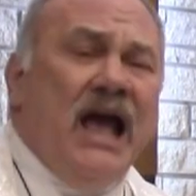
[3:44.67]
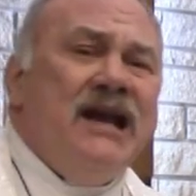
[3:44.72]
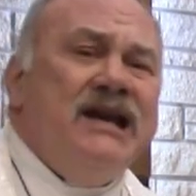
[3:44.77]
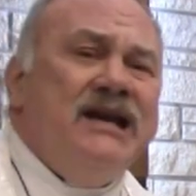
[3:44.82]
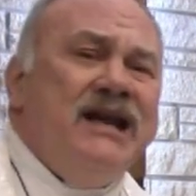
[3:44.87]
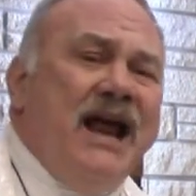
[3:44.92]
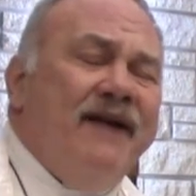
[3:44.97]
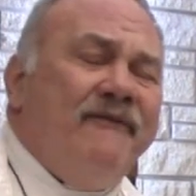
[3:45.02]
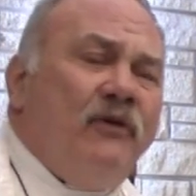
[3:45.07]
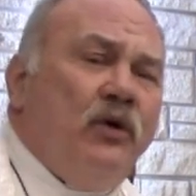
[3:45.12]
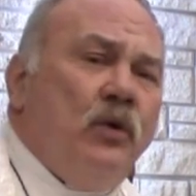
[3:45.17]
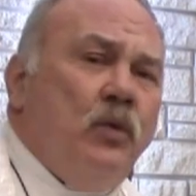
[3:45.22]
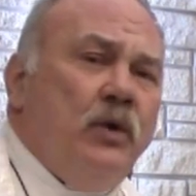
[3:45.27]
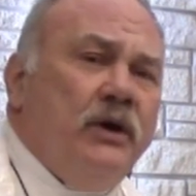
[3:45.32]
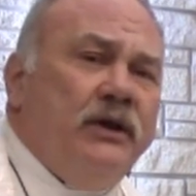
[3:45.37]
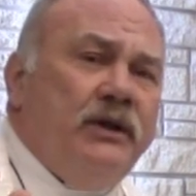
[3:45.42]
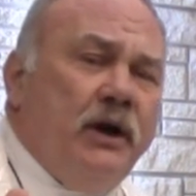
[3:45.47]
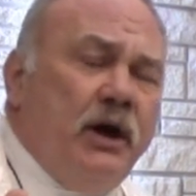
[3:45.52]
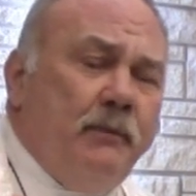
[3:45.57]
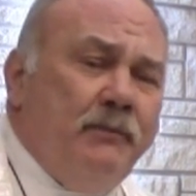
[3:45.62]
Never
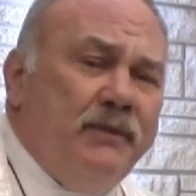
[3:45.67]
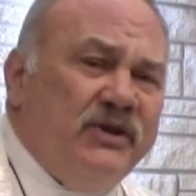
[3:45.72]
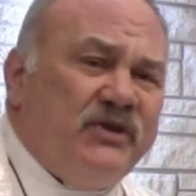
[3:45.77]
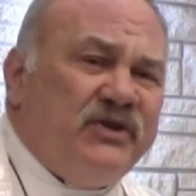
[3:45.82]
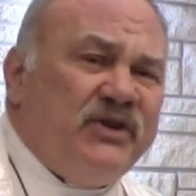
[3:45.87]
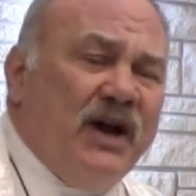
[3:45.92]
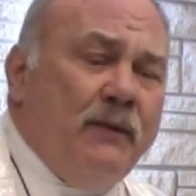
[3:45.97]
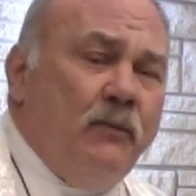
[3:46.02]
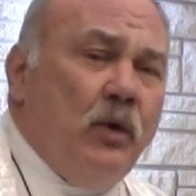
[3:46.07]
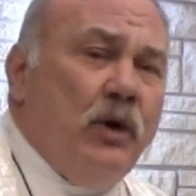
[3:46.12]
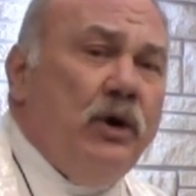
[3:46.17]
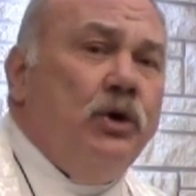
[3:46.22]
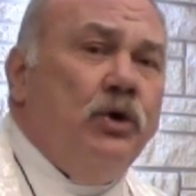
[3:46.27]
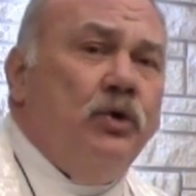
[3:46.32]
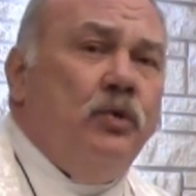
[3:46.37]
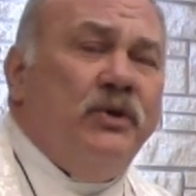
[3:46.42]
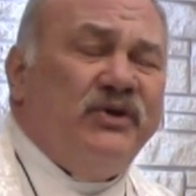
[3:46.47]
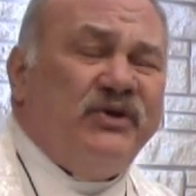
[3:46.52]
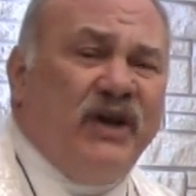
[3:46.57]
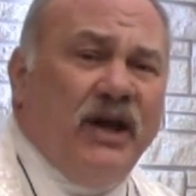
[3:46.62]
would there be someone who
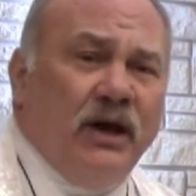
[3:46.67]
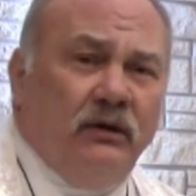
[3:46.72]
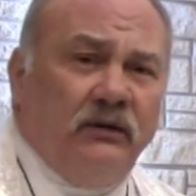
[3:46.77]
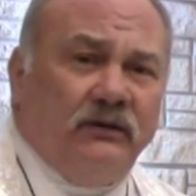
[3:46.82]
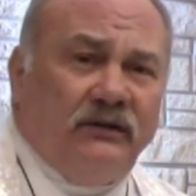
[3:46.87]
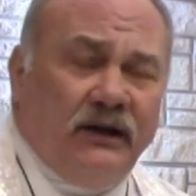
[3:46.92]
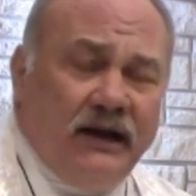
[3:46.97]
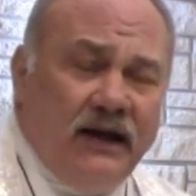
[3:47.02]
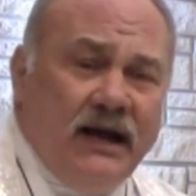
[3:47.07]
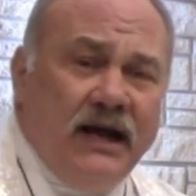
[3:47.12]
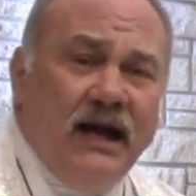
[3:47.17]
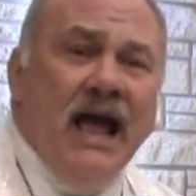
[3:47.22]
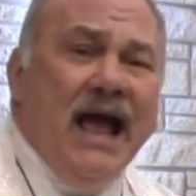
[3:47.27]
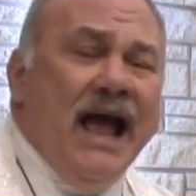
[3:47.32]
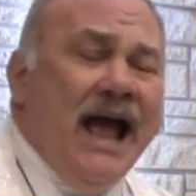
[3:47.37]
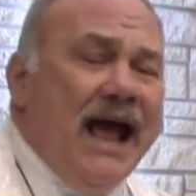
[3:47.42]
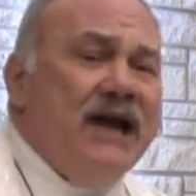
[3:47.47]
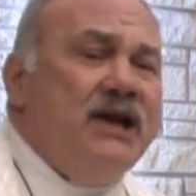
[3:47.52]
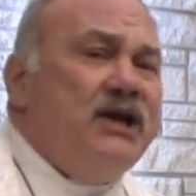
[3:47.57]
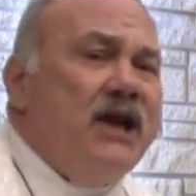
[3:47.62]
was guilty
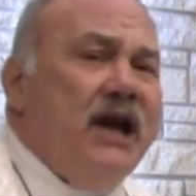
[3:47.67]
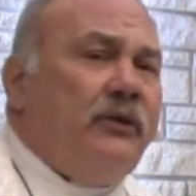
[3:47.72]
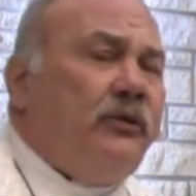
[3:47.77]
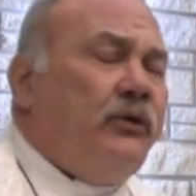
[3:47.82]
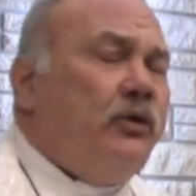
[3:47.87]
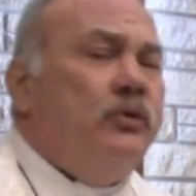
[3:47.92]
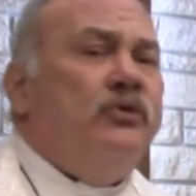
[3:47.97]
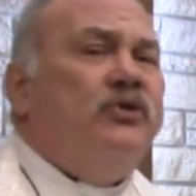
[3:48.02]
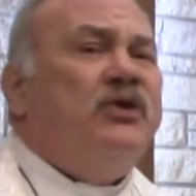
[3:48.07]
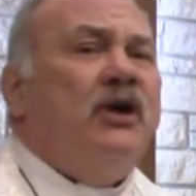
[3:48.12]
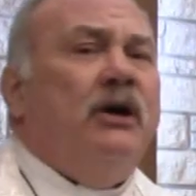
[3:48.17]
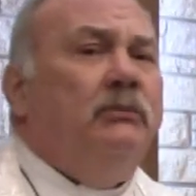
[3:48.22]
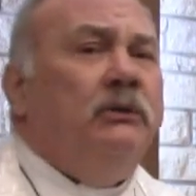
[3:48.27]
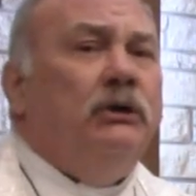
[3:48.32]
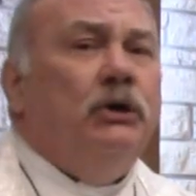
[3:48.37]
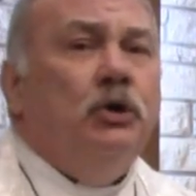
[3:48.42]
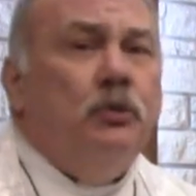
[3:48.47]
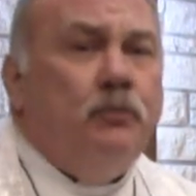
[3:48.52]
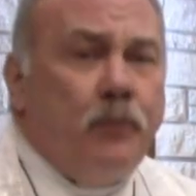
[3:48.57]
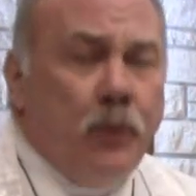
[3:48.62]
and yet through some
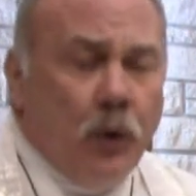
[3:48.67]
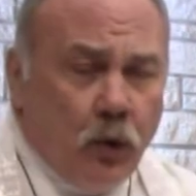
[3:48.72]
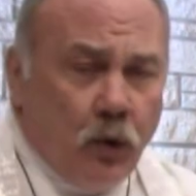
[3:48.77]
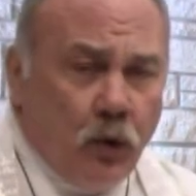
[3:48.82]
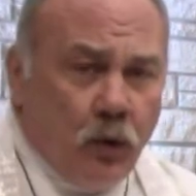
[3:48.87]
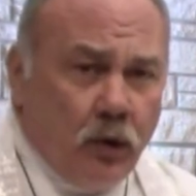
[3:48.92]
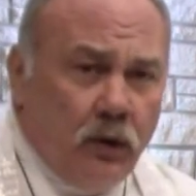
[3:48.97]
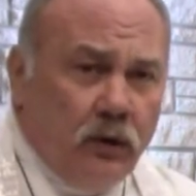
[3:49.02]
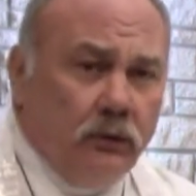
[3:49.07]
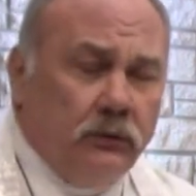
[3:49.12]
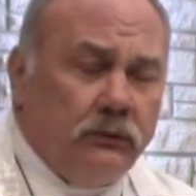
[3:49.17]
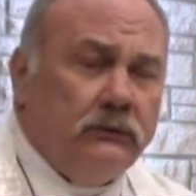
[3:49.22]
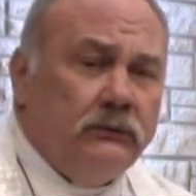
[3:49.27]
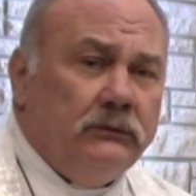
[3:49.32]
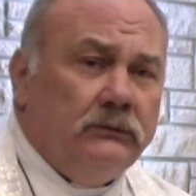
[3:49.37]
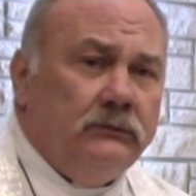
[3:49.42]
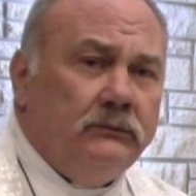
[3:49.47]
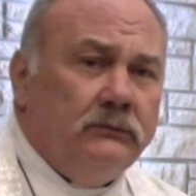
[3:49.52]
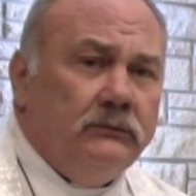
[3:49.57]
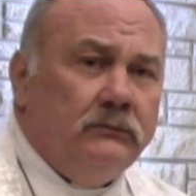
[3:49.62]

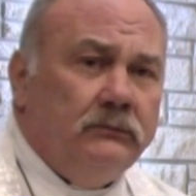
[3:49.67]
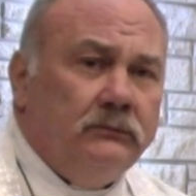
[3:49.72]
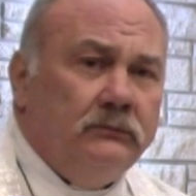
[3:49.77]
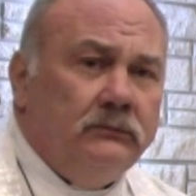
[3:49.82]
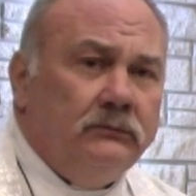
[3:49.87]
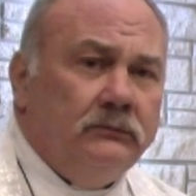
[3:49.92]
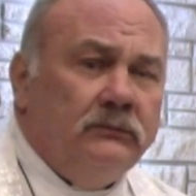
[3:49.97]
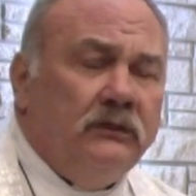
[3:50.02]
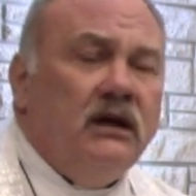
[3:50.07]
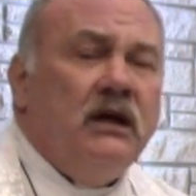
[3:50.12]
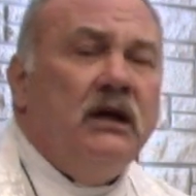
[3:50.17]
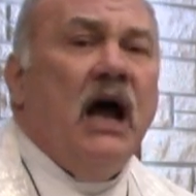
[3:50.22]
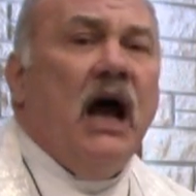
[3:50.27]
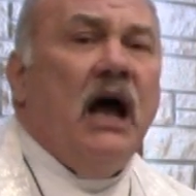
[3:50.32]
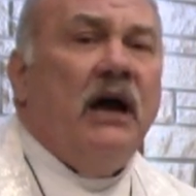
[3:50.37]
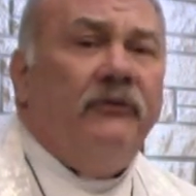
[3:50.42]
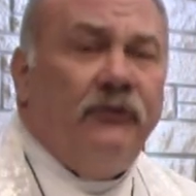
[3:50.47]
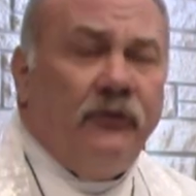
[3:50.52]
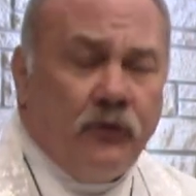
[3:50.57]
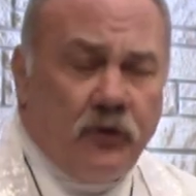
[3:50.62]
loophole
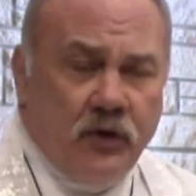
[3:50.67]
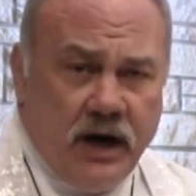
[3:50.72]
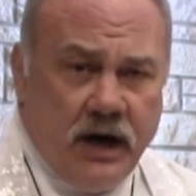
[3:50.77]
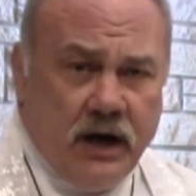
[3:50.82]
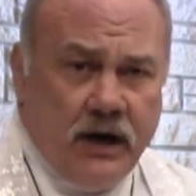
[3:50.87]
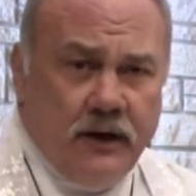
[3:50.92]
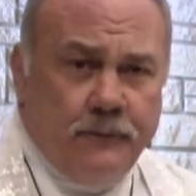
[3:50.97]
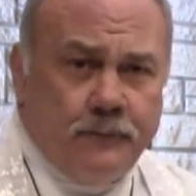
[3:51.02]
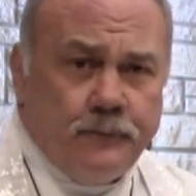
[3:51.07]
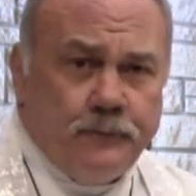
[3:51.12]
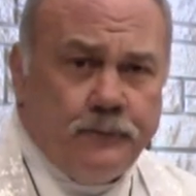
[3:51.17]
got free.